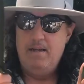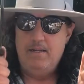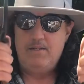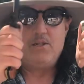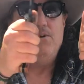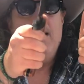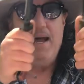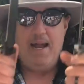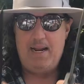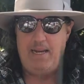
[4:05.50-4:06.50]
So
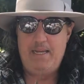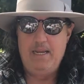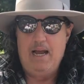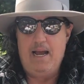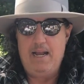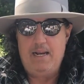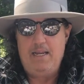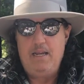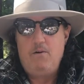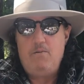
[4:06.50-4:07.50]
highly,
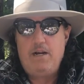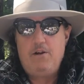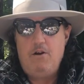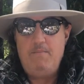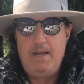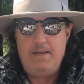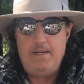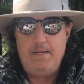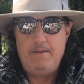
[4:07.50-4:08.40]
highly recommend.